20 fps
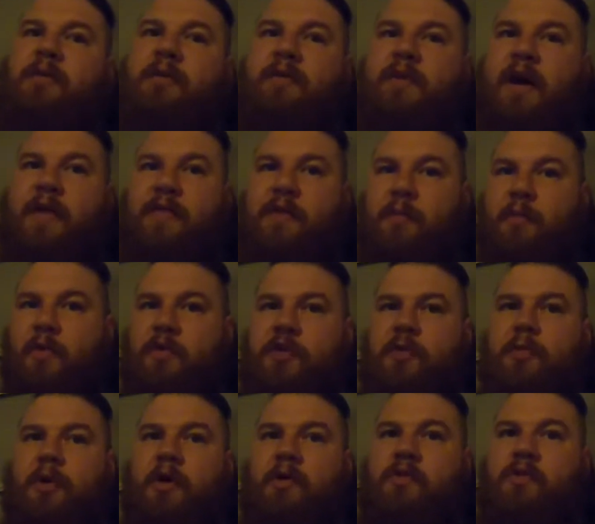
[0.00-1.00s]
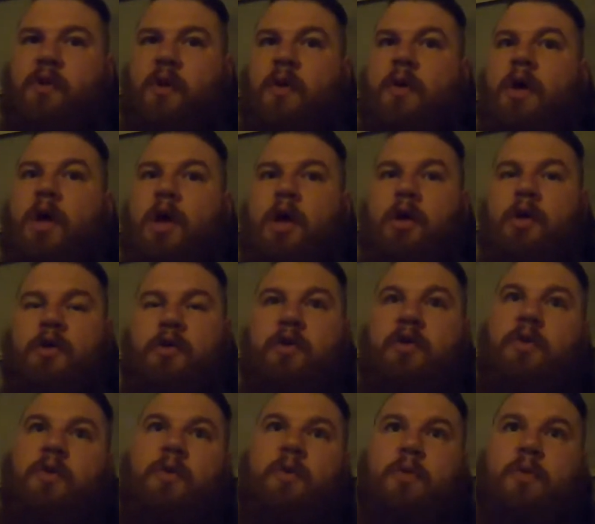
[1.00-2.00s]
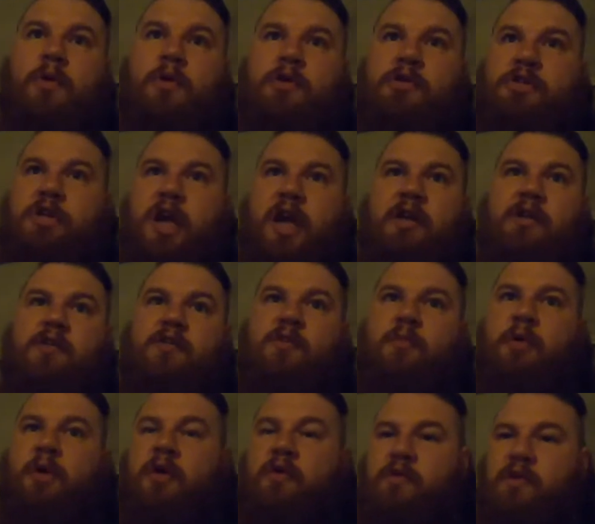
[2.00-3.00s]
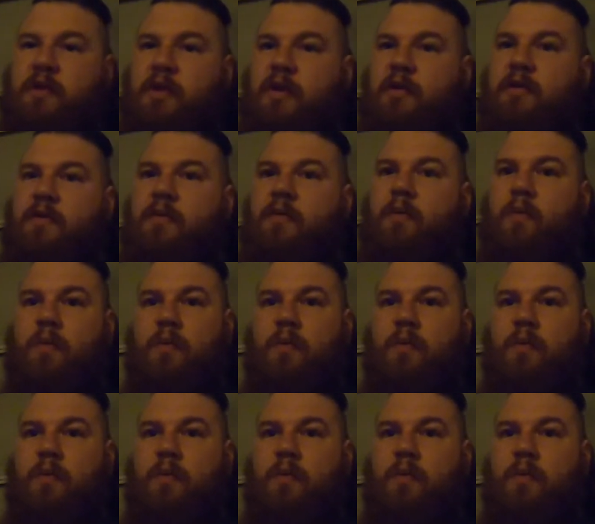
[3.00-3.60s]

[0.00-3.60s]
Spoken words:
We've got the multi-part soul. You could change as a person, and